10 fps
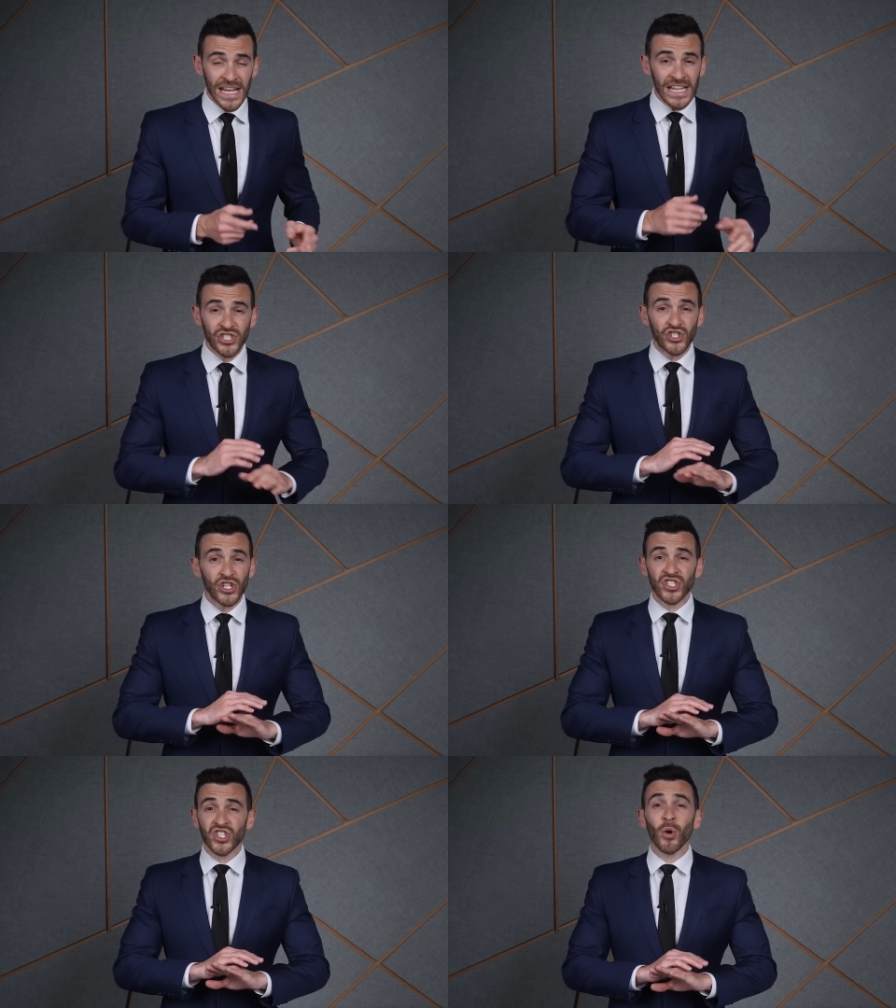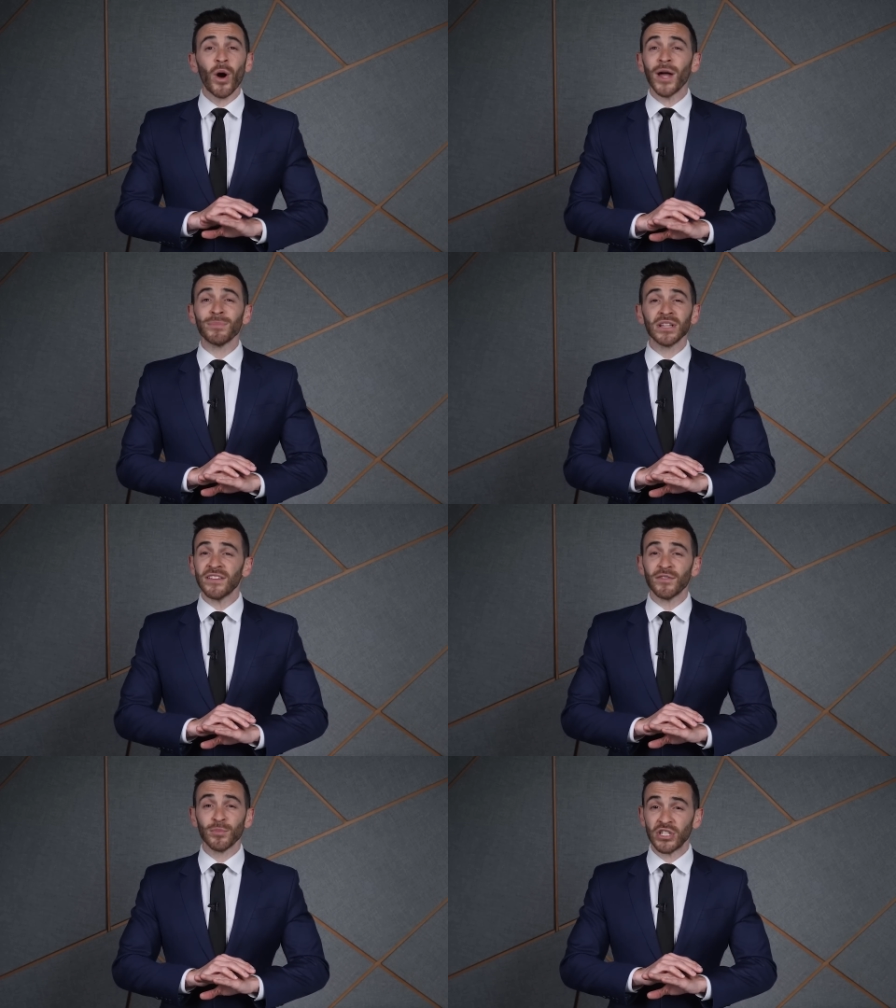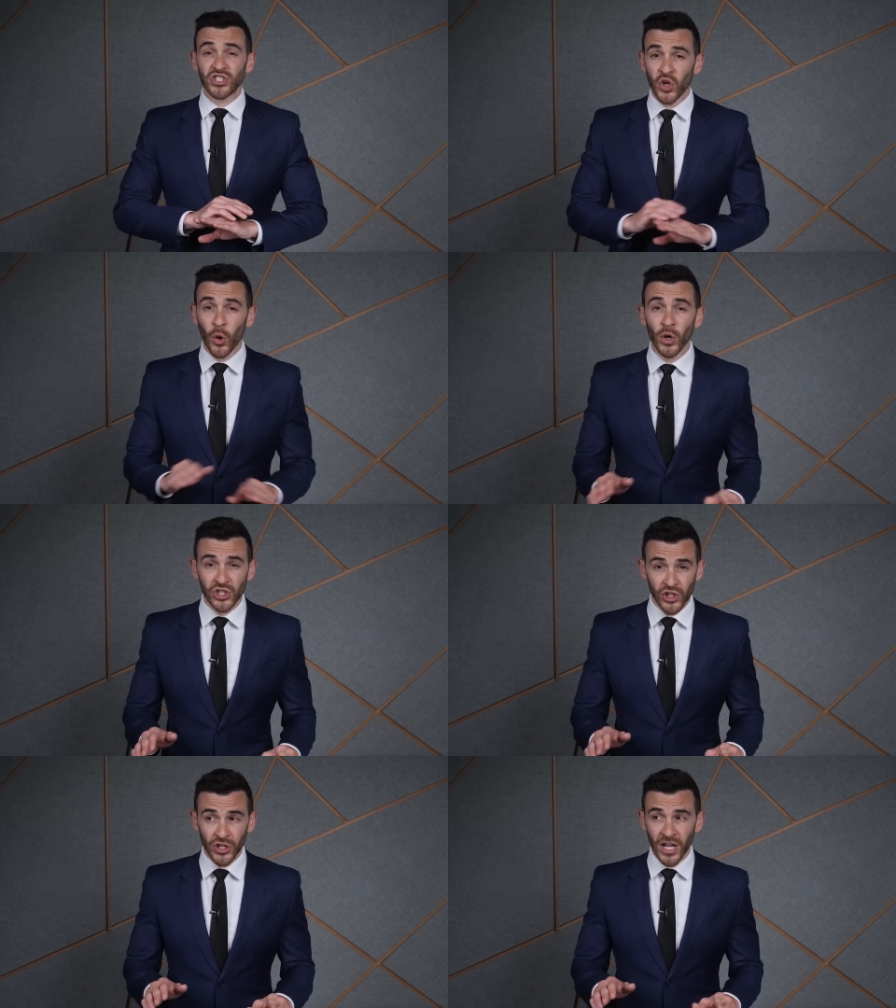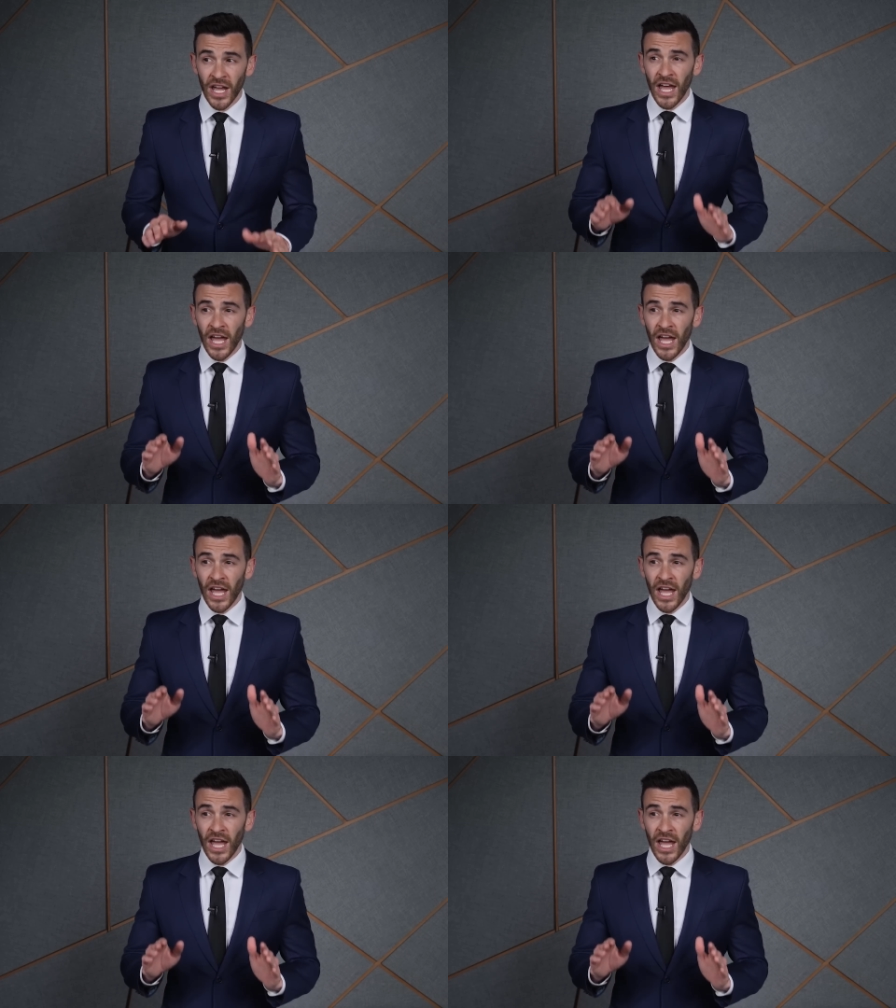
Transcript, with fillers: is just so unbelievably tortured